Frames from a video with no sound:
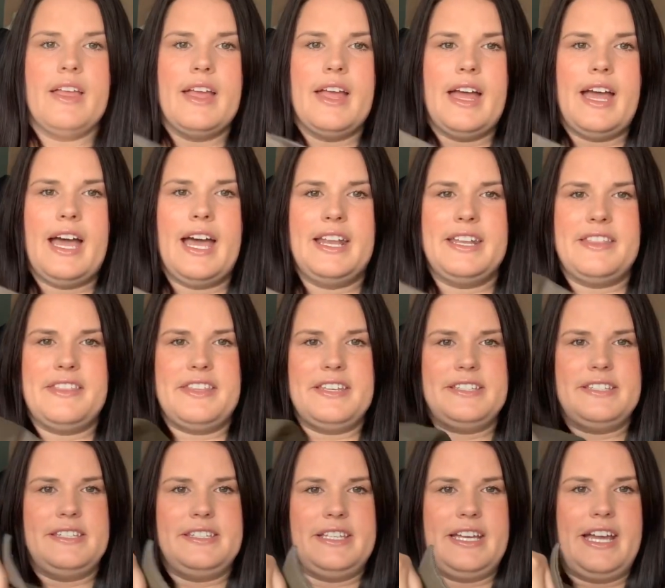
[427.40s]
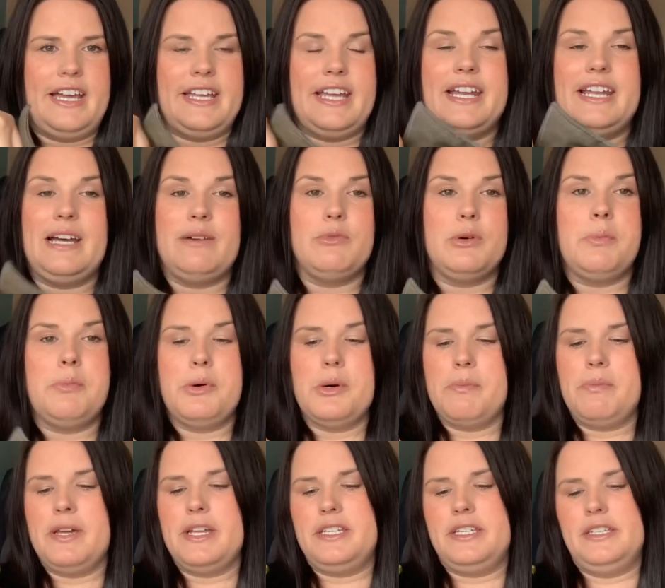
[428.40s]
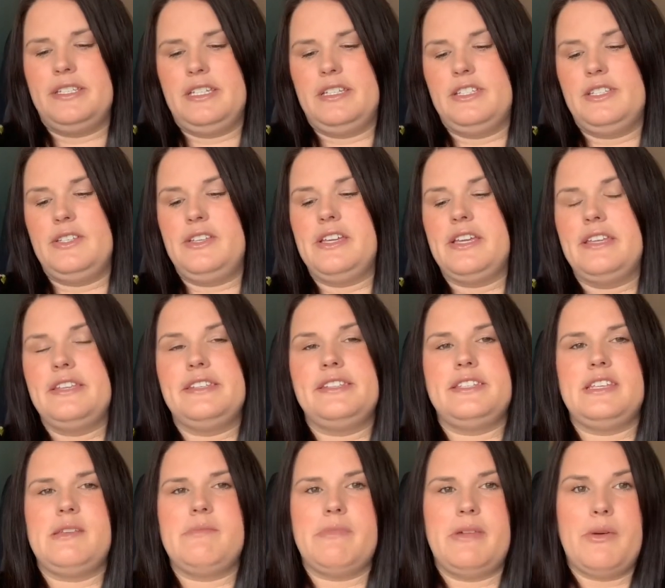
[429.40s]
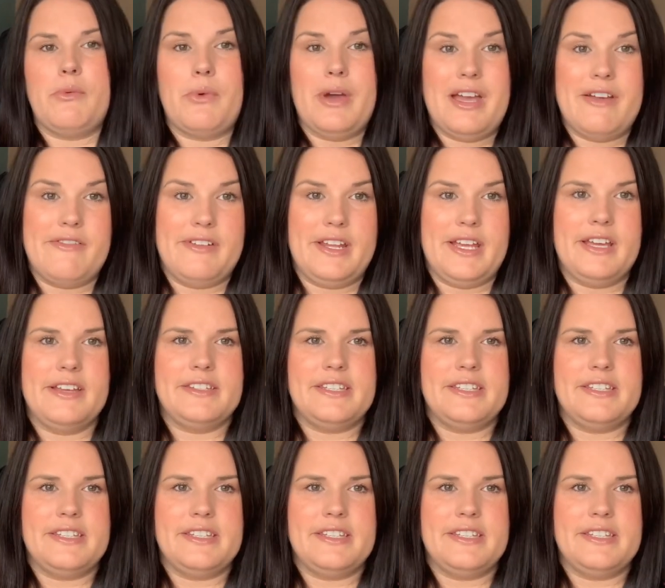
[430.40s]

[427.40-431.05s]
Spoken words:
And this is it. Again, I will put pictures in so you can see me wearing it,